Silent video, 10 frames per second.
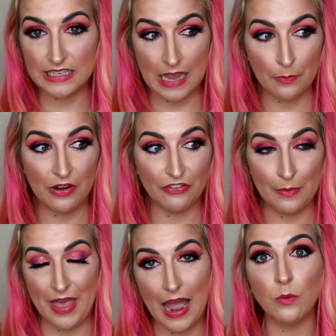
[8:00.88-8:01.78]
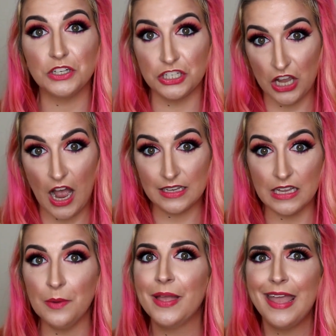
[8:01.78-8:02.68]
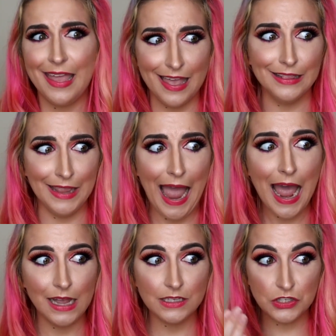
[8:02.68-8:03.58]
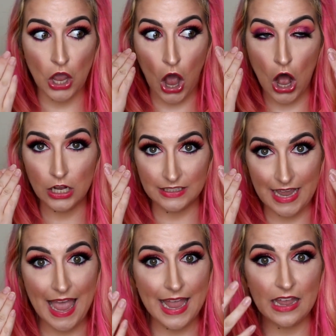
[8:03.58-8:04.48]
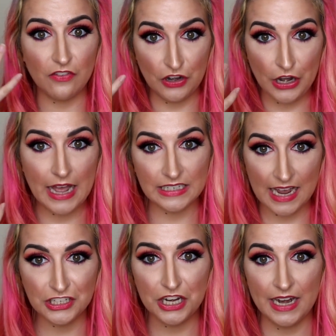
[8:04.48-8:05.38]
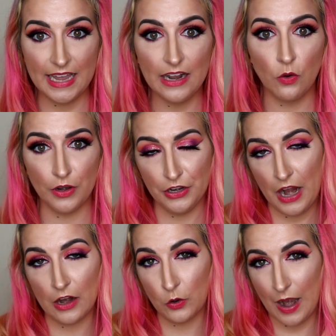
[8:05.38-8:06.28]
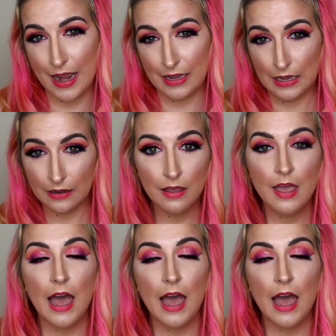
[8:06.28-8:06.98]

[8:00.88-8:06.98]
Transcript: separate from that, which is awesome. It lasts all day if you're not touching it or you're not crying.